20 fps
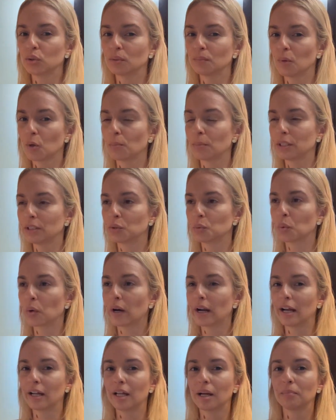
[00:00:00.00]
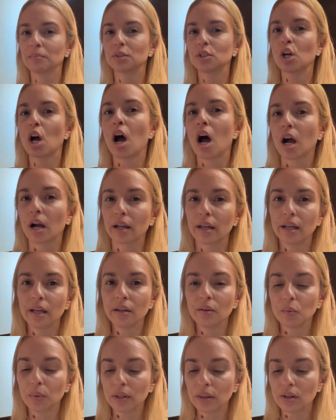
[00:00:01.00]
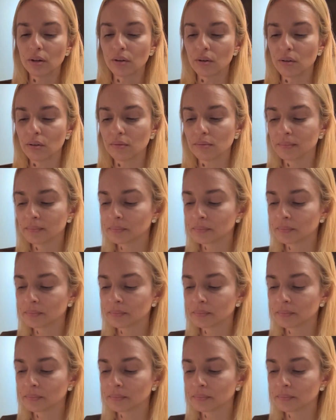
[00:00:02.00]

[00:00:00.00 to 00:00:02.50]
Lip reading: moments where I am talking with you.